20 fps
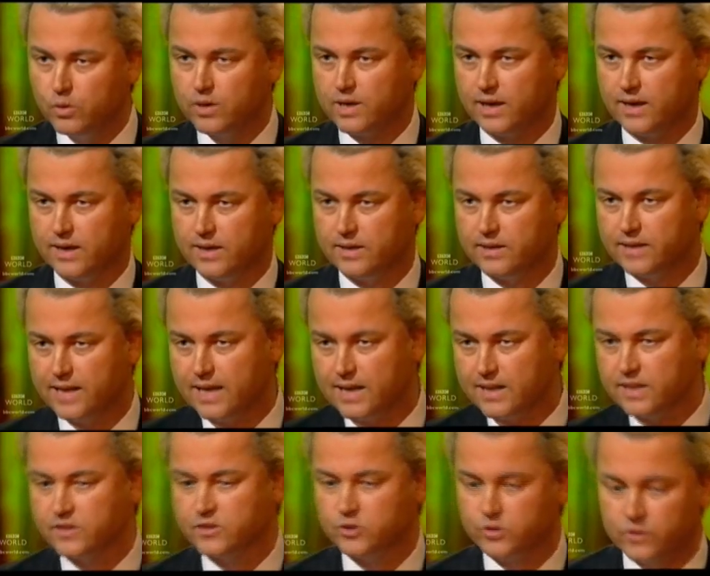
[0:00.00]
burqa in the
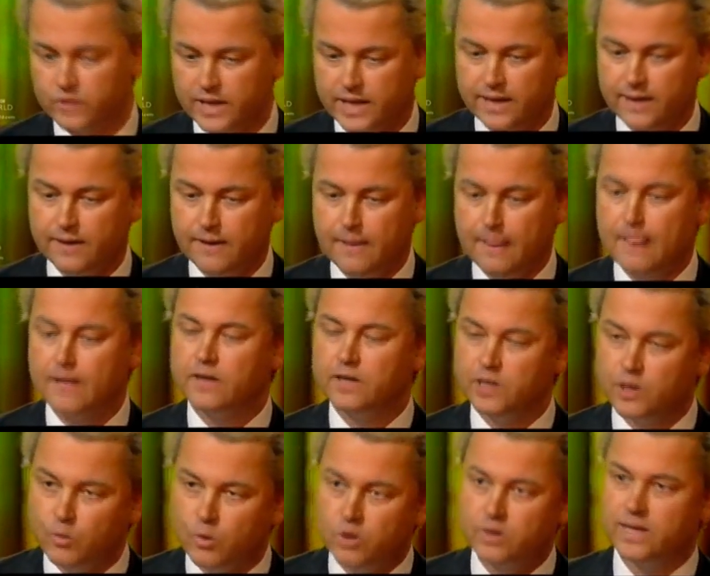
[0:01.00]
Netherlands today,
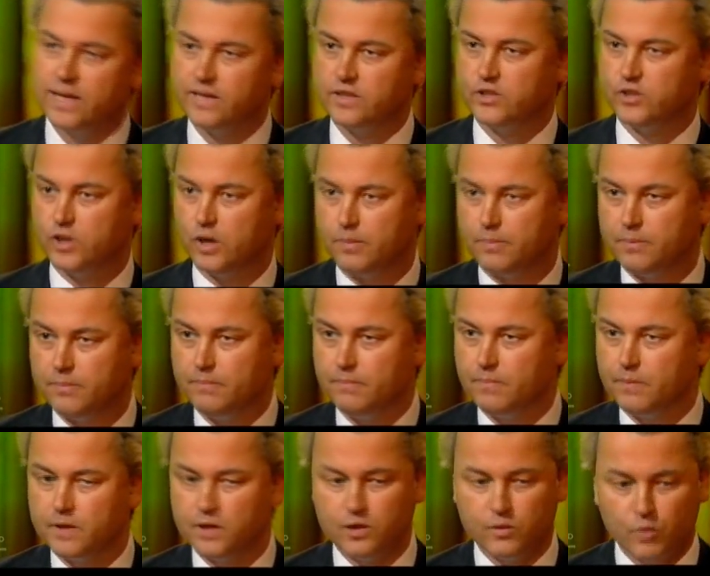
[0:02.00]
you won't get a job,
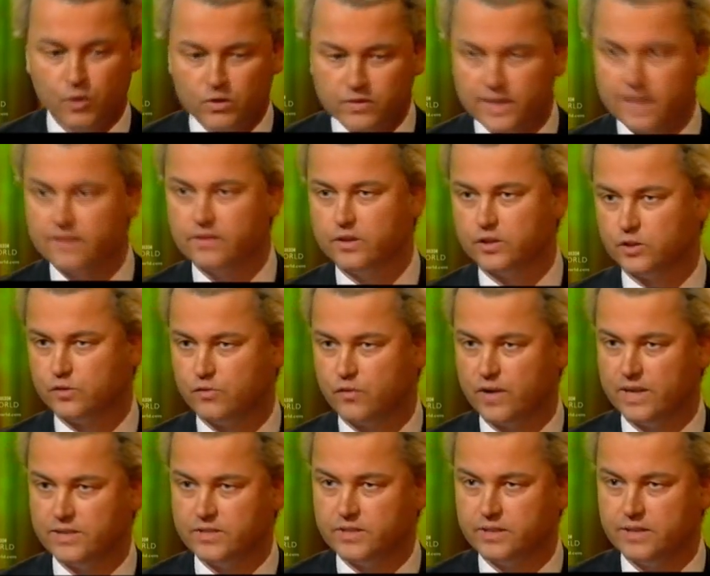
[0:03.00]
you won't get Dutch
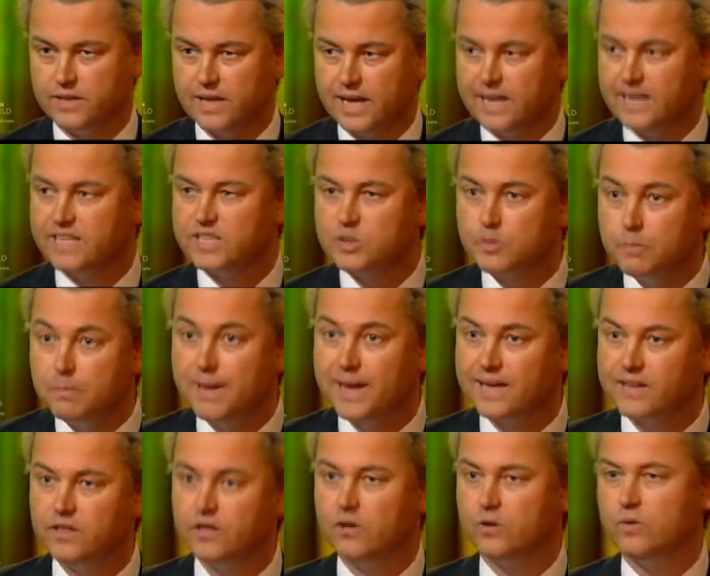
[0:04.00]
friends, and it's a
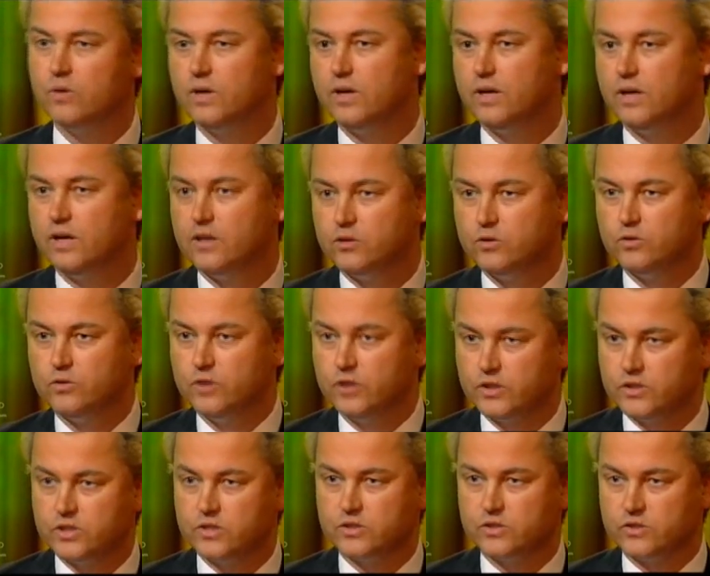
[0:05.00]
big no to
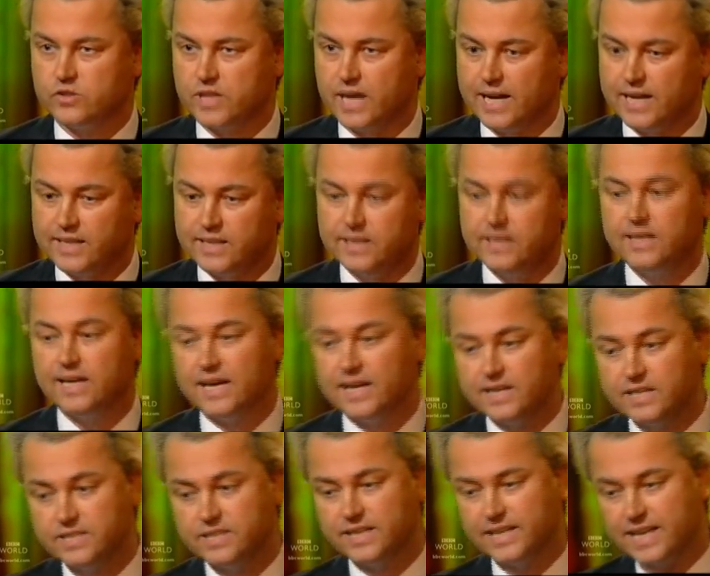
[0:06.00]
Dutch society,
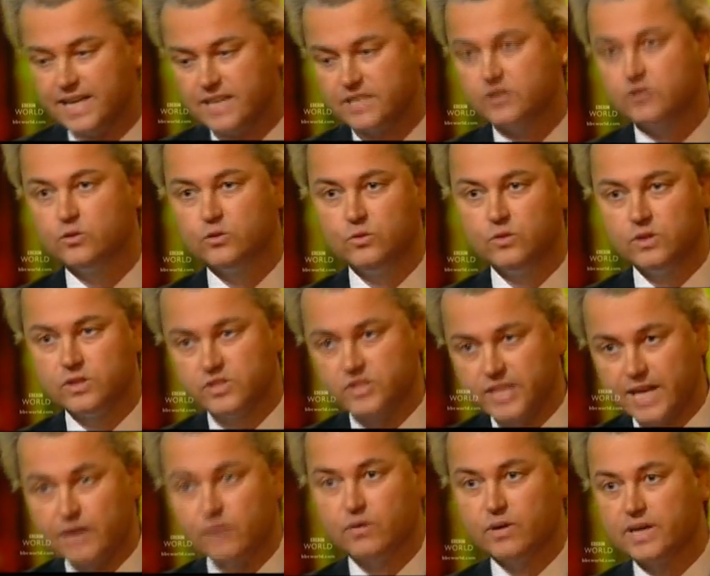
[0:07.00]
and it's a yes to
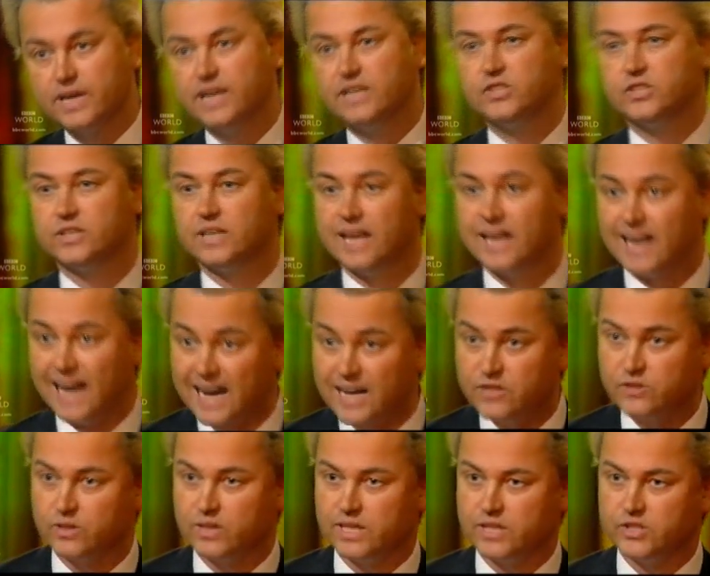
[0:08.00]
segregation and
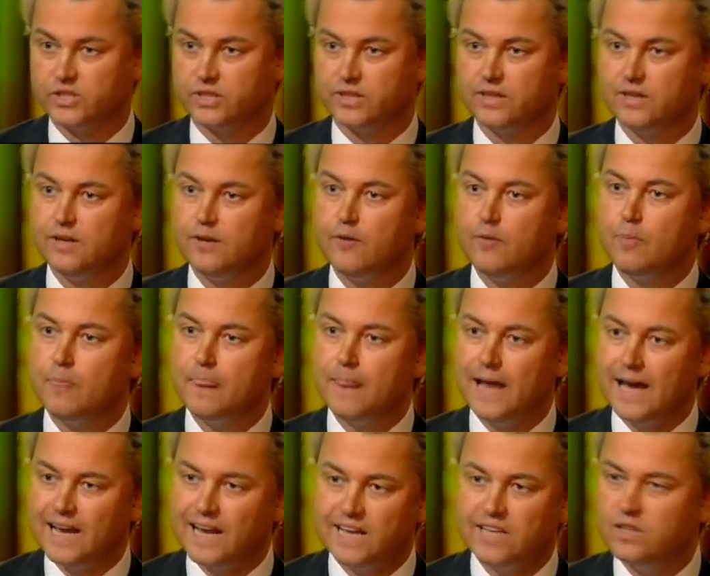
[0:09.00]
isolation. It comes back to this
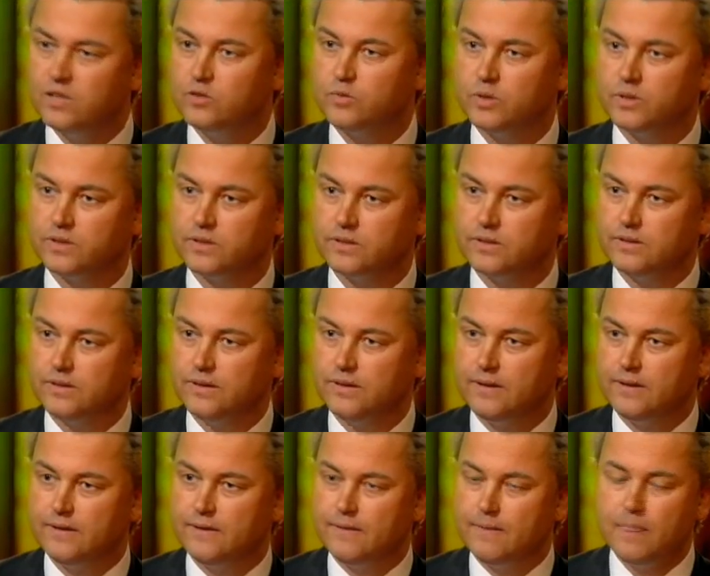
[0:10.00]
word domination,
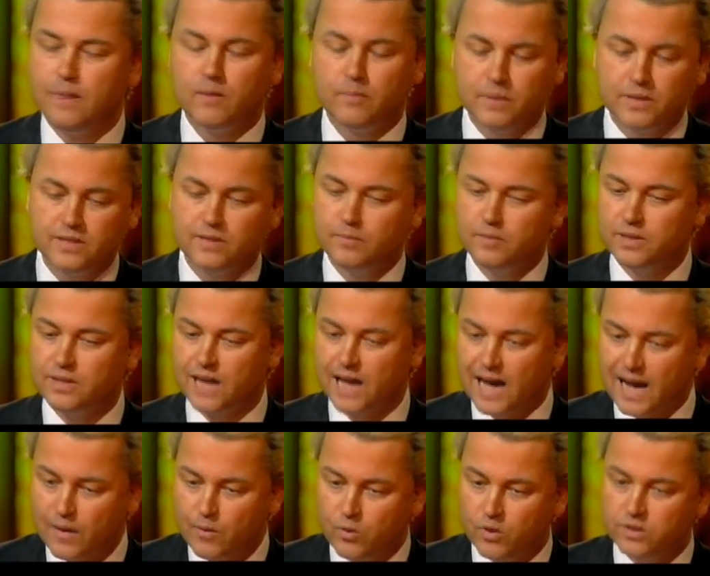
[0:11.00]
doesn't it? Dominant
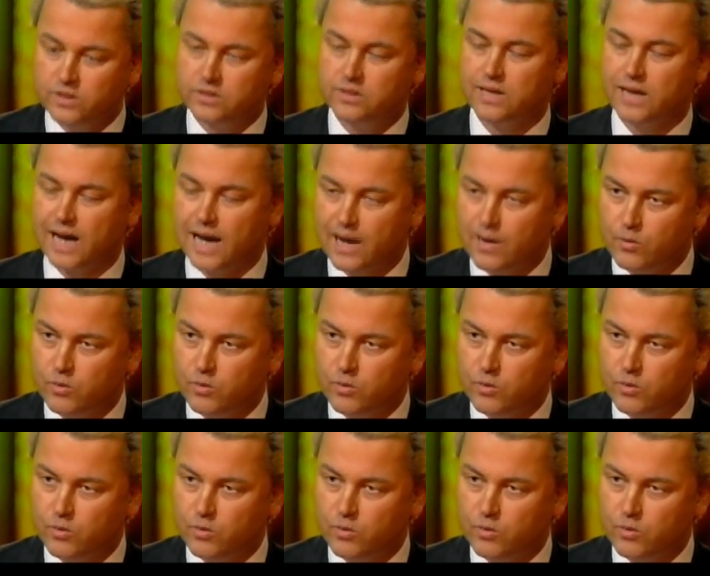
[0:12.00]
cultures. You